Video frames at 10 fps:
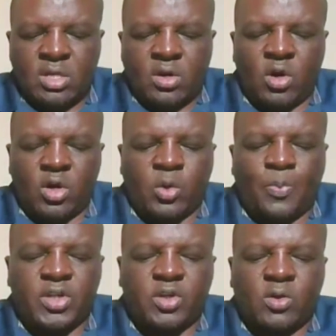
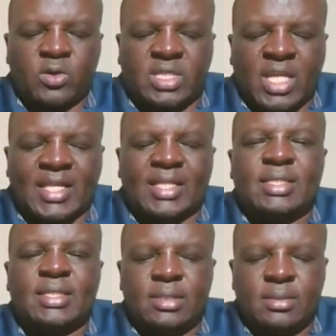Occupational
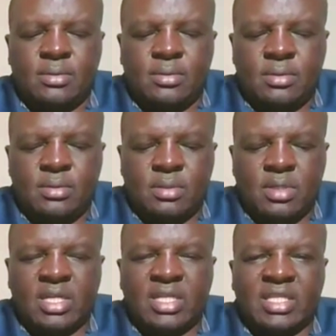standards
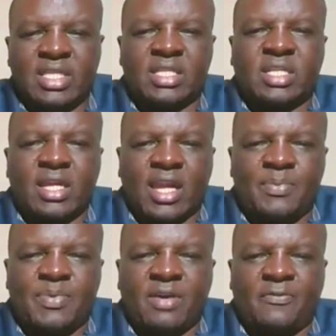describe
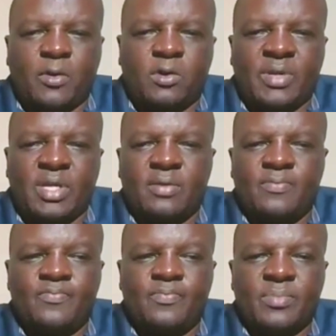the following,
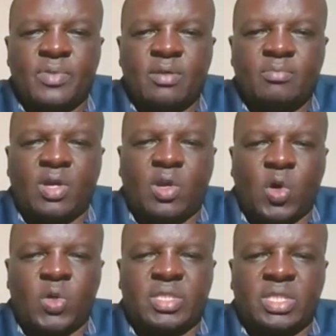
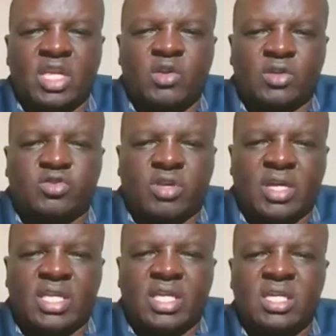because in your
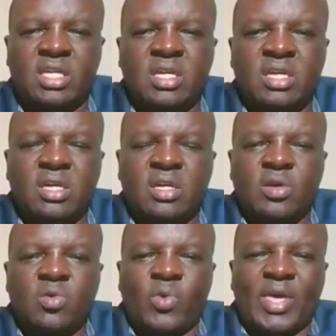training,
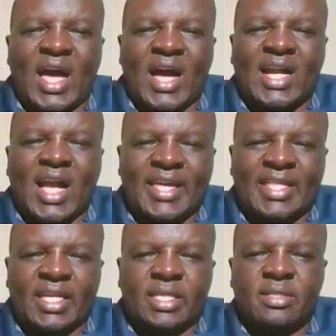we are
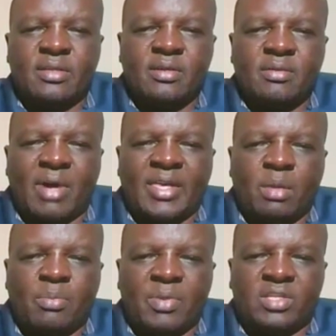guided by the
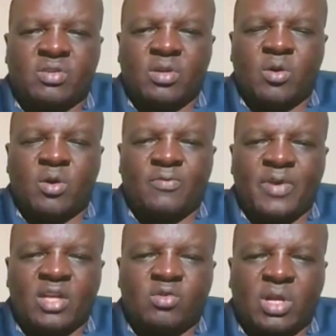Ministry of
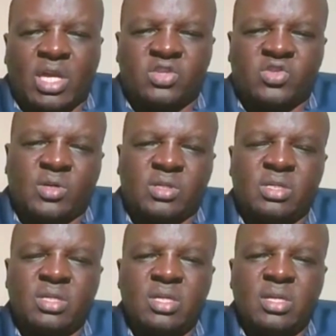Education
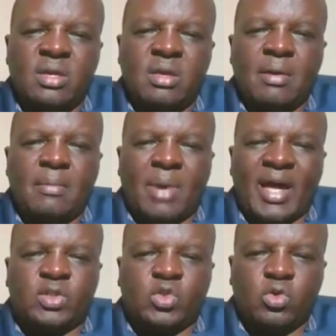by
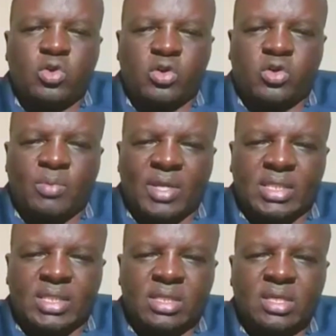2
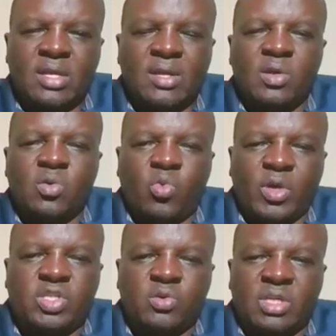documents,
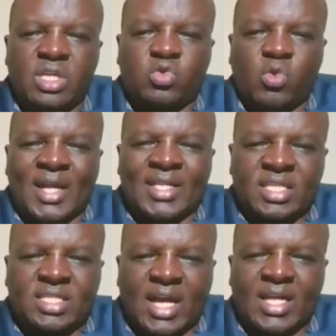which you need to
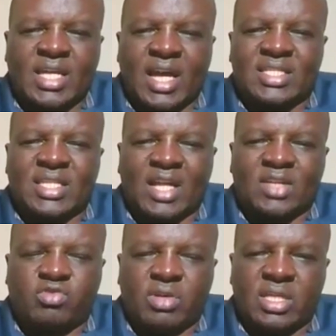understand as a
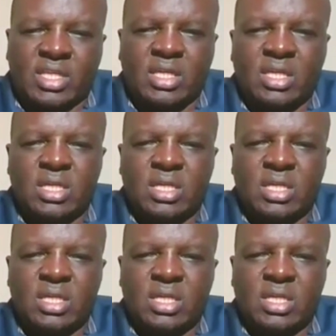trainee: